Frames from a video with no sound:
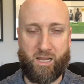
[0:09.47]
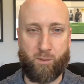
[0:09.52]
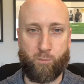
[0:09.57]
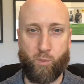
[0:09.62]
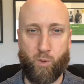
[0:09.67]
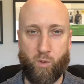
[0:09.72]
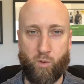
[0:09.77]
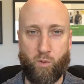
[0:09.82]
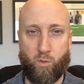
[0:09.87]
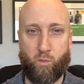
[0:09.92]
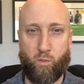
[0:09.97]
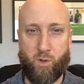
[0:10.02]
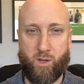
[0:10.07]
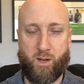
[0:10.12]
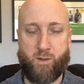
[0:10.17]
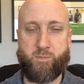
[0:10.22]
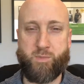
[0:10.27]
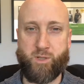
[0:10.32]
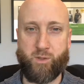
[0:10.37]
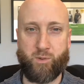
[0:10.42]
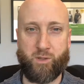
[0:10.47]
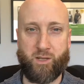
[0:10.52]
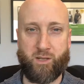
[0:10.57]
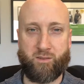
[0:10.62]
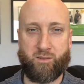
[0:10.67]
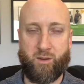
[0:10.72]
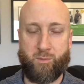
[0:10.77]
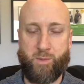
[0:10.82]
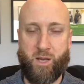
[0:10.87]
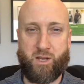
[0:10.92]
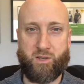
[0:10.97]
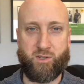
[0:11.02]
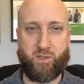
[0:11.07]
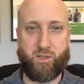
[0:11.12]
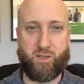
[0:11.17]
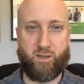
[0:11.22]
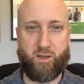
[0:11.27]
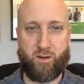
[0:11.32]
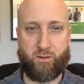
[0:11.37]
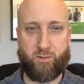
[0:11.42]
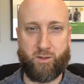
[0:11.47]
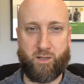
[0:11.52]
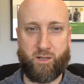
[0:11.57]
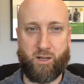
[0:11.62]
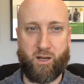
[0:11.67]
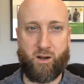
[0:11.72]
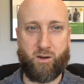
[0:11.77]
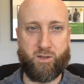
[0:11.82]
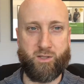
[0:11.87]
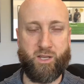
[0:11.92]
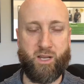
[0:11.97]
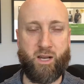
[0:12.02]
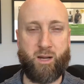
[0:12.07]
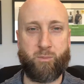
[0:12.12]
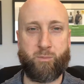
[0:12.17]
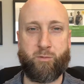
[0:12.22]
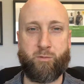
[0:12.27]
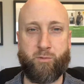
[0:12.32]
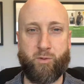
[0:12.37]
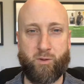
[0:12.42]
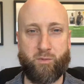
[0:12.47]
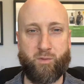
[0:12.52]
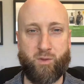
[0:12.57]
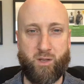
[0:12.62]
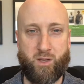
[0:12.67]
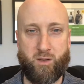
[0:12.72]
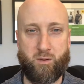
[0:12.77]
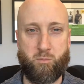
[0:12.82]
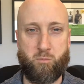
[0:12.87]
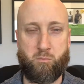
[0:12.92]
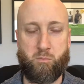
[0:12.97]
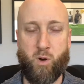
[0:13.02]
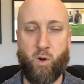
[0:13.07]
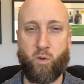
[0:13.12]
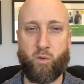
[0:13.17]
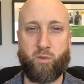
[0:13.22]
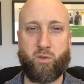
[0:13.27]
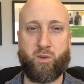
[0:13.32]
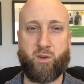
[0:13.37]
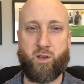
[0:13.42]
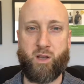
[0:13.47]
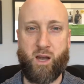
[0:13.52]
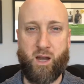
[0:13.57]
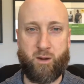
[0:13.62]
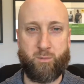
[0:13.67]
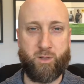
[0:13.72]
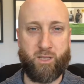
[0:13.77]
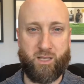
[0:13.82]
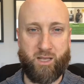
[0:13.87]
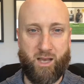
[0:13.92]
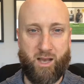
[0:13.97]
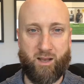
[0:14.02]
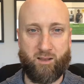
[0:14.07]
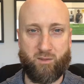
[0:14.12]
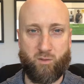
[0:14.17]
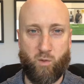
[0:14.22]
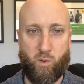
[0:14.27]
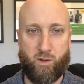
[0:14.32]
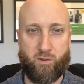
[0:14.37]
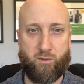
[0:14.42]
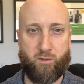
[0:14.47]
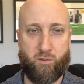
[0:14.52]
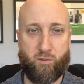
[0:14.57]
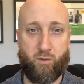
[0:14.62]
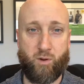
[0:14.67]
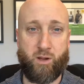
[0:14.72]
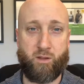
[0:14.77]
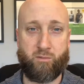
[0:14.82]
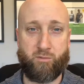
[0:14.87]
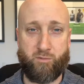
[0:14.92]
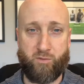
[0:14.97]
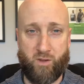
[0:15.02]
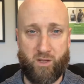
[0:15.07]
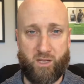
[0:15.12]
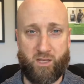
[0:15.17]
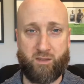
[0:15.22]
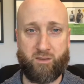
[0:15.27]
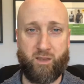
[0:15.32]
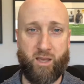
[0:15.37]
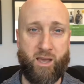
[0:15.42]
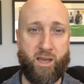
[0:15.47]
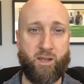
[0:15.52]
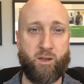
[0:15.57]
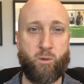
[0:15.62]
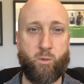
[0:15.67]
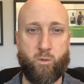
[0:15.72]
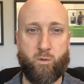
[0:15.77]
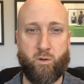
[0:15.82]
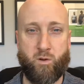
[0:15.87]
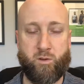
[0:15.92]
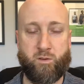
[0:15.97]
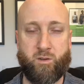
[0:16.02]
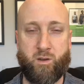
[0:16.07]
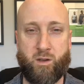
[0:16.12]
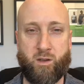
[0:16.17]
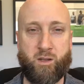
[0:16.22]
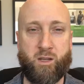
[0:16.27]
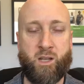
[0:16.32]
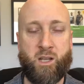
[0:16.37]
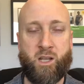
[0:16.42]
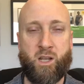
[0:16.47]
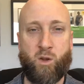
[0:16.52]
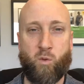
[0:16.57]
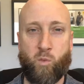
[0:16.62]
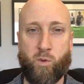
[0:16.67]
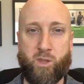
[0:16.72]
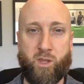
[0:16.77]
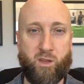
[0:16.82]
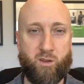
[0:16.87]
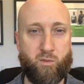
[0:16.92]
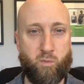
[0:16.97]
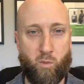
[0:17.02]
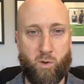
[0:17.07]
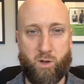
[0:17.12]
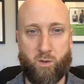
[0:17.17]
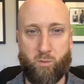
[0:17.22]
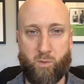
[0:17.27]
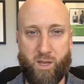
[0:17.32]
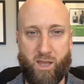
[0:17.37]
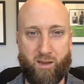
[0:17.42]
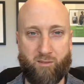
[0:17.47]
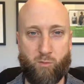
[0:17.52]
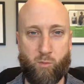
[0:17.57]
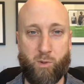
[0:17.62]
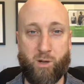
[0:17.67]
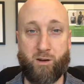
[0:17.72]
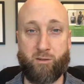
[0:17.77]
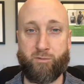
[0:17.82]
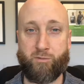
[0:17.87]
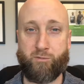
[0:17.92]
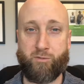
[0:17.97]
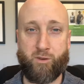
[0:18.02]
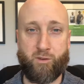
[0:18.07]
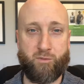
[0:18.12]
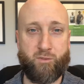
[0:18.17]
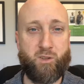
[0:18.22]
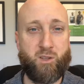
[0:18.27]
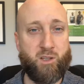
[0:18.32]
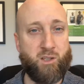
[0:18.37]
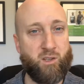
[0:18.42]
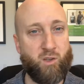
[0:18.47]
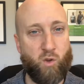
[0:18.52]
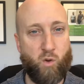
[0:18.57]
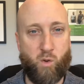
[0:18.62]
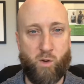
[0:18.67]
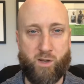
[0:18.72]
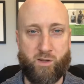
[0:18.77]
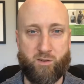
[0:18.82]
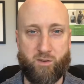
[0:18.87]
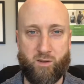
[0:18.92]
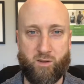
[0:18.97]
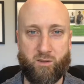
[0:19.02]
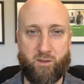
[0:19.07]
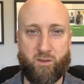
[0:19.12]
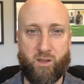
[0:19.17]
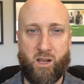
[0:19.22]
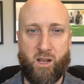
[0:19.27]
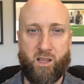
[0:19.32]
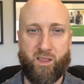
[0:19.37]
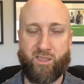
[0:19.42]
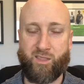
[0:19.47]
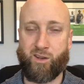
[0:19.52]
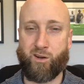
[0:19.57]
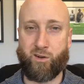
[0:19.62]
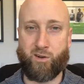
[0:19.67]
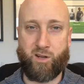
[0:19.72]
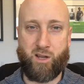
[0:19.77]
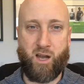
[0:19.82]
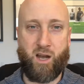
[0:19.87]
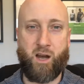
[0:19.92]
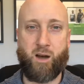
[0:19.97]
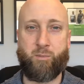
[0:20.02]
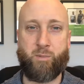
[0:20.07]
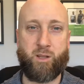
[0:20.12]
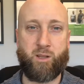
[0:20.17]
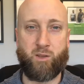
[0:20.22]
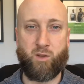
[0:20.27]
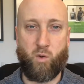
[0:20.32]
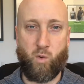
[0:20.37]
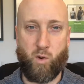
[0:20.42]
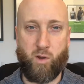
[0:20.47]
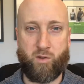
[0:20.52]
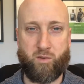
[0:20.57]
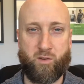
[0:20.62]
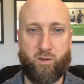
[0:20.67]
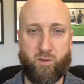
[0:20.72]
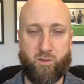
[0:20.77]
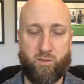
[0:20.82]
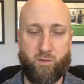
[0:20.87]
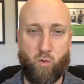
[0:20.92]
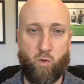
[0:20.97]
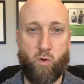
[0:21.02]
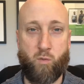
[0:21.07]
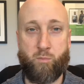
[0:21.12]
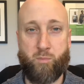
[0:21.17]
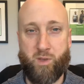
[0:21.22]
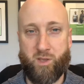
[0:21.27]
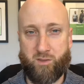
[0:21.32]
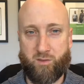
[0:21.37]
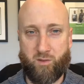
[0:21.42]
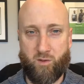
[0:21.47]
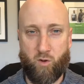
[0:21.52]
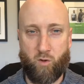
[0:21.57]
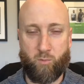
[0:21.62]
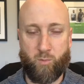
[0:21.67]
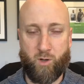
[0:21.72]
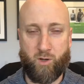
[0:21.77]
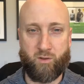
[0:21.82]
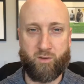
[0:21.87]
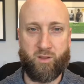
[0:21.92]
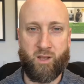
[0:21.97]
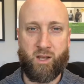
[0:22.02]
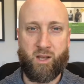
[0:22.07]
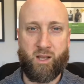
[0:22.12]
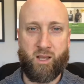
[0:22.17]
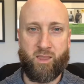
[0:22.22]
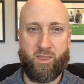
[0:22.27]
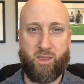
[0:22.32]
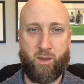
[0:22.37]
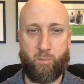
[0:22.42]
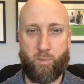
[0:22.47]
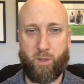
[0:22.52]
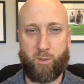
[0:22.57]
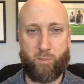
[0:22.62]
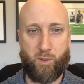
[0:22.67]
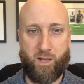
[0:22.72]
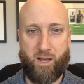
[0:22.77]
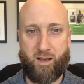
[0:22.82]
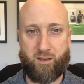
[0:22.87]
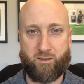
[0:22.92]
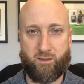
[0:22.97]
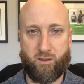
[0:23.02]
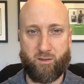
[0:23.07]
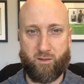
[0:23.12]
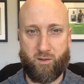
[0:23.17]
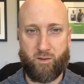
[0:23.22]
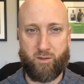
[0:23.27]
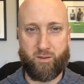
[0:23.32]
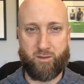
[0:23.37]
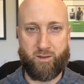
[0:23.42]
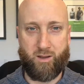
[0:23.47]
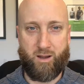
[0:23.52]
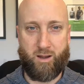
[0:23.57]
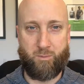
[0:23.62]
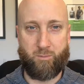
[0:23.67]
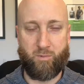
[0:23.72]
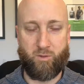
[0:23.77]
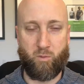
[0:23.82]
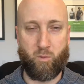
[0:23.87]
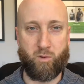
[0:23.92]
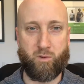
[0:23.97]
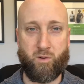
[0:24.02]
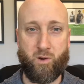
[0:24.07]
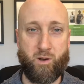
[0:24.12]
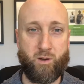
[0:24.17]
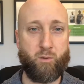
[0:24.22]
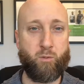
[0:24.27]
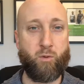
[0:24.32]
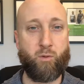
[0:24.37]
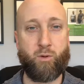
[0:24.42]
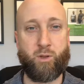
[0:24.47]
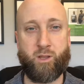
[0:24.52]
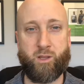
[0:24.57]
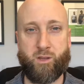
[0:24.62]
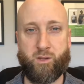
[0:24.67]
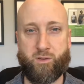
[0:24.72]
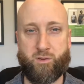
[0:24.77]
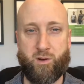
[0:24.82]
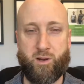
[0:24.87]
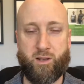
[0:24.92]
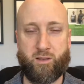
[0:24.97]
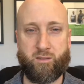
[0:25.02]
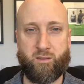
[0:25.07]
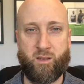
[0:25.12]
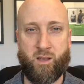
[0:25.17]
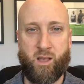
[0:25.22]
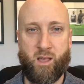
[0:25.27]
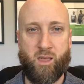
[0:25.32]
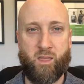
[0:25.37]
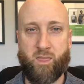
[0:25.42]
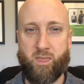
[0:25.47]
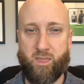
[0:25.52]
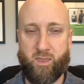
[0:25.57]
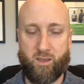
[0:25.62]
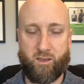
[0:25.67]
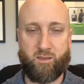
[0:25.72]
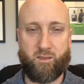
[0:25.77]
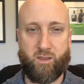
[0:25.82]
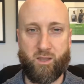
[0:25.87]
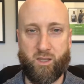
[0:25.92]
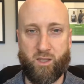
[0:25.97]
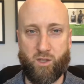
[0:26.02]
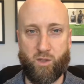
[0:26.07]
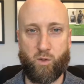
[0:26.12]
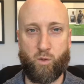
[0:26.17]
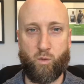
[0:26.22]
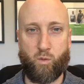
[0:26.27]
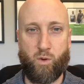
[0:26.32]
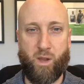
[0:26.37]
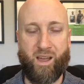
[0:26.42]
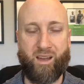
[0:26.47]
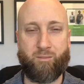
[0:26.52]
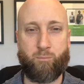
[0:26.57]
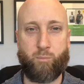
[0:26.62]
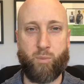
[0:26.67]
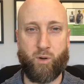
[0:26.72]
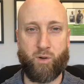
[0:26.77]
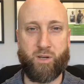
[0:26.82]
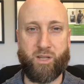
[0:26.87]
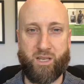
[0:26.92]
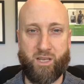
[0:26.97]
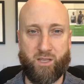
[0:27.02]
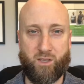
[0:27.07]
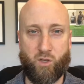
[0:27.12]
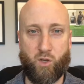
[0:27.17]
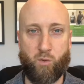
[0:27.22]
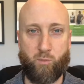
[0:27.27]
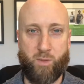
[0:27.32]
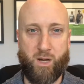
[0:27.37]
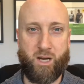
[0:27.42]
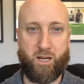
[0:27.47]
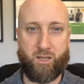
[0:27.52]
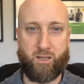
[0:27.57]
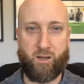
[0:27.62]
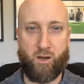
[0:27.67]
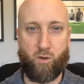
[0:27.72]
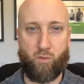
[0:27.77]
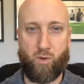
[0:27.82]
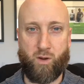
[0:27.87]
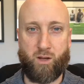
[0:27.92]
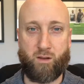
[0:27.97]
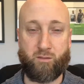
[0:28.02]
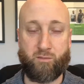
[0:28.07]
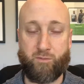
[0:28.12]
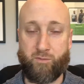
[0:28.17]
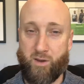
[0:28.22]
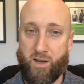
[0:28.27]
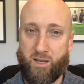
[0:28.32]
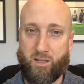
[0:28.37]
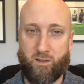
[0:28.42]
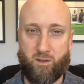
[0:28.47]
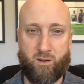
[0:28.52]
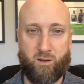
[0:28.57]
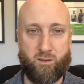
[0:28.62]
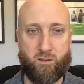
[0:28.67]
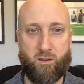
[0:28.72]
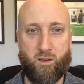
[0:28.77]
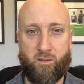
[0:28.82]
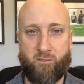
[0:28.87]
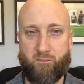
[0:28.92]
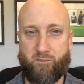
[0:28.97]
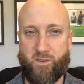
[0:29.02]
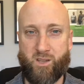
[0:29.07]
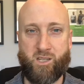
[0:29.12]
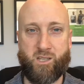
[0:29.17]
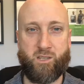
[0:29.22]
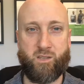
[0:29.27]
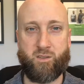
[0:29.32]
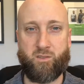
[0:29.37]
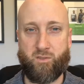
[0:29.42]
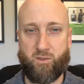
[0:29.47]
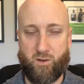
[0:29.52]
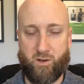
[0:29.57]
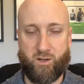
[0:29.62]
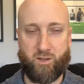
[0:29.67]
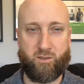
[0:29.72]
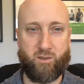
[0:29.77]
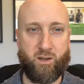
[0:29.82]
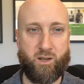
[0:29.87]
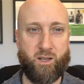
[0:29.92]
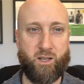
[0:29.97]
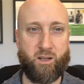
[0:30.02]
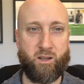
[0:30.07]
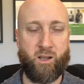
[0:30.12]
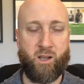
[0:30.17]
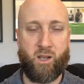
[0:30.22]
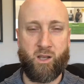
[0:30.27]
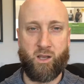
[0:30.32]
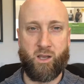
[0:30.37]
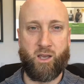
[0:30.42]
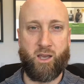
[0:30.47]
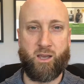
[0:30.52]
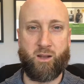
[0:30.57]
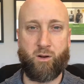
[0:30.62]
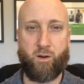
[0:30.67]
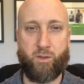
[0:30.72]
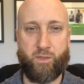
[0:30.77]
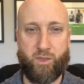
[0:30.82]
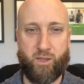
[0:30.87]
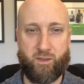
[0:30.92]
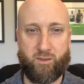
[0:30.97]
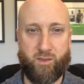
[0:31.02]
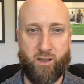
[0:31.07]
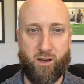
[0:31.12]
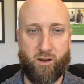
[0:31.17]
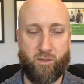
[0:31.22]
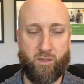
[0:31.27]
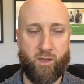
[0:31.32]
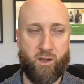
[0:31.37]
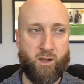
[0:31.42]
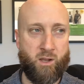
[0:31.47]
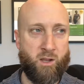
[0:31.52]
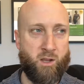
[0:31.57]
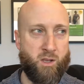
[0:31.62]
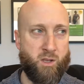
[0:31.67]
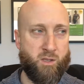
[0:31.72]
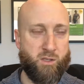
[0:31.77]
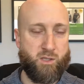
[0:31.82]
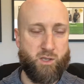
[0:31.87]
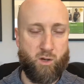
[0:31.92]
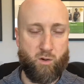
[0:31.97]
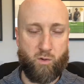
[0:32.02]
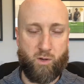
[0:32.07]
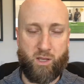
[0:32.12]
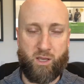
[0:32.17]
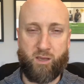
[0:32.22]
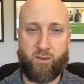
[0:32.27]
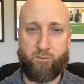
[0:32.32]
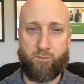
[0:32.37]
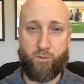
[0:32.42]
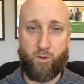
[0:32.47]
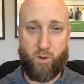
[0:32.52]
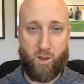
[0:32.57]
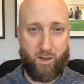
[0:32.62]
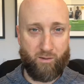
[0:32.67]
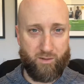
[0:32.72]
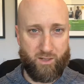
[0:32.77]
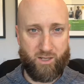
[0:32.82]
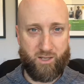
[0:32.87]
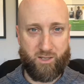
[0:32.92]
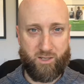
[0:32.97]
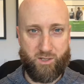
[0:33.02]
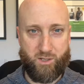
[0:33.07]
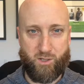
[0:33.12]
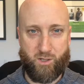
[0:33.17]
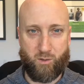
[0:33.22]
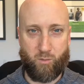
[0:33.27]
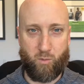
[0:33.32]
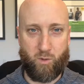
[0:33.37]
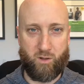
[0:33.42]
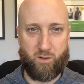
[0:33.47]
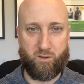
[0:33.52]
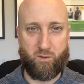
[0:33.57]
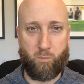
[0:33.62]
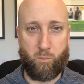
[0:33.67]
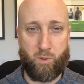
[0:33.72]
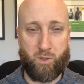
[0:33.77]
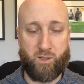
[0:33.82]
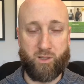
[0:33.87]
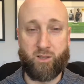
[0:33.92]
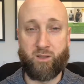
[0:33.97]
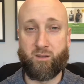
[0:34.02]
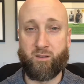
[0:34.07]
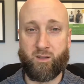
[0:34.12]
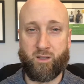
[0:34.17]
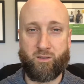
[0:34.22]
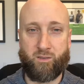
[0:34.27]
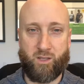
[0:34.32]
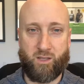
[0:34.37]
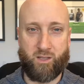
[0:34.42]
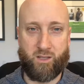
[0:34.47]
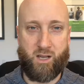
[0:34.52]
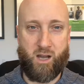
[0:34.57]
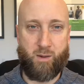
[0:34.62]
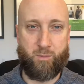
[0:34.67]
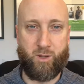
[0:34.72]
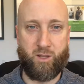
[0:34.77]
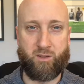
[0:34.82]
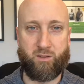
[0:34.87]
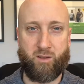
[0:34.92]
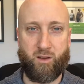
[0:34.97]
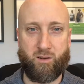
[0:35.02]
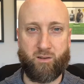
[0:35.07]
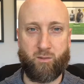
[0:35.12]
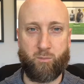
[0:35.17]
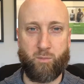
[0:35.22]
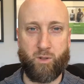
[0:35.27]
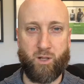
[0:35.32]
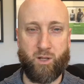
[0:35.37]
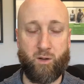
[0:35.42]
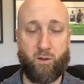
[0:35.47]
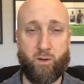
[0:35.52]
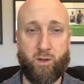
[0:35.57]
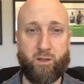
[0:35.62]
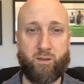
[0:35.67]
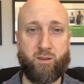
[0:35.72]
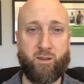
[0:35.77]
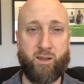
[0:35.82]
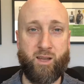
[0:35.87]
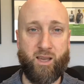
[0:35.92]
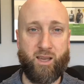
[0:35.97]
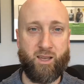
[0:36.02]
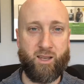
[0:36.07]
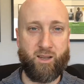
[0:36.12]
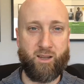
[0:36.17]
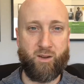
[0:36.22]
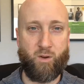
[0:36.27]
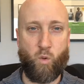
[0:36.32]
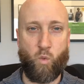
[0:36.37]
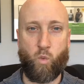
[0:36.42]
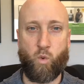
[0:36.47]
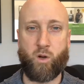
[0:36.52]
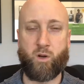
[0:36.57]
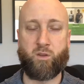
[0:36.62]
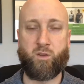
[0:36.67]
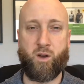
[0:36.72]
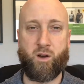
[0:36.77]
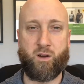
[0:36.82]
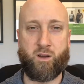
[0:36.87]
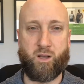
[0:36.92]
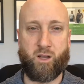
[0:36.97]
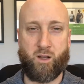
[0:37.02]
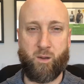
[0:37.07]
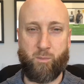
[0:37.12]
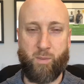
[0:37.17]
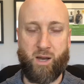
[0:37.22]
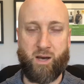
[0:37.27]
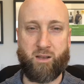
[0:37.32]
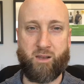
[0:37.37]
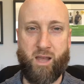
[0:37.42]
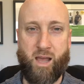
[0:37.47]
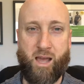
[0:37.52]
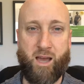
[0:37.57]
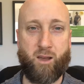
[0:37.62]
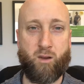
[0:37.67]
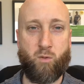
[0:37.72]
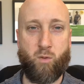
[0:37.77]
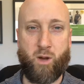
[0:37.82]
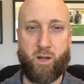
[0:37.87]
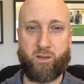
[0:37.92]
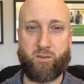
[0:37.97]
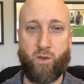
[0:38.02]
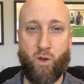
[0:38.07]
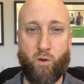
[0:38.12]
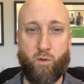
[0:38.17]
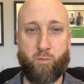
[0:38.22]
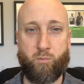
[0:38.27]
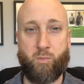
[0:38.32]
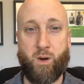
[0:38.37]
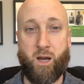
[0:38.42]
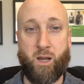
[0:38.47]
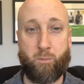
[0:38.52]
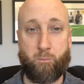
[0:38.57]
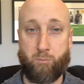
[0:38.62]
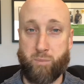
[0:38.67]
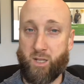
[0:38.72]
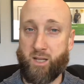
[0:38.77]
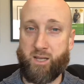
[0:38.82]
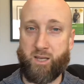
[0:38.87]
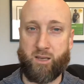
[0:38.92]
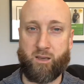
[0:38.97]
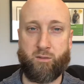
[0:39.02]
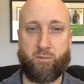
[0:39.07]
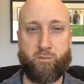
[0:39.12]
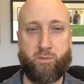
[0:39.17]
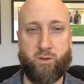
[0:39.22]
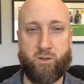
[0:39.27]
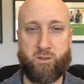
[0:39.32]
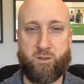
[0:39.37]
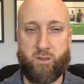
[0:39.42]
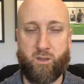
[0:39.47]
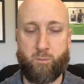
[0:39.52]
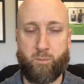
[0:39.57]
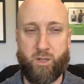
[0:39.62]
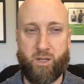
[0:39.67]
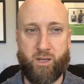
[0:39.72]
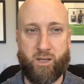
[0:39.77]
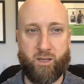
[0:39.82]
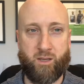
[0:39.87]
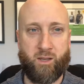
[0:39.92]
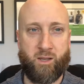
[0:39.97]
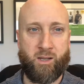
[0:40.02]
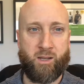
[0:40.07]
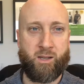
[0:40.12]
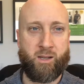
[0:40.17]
April. What I'm doing is I'm actually covering our top 15 most commonly asked questions around fitness and nutrition. With each one, we have about 15 questions that are common questions or misnomers that people ask us all the time. So we're trying to really address things that you have burning in your mind around fat loss, fitness, strength training, and all things health. So if you have any additional ones, please leave it in the comments section below. And today we're talking about how do I tone my blank, fill in the blank.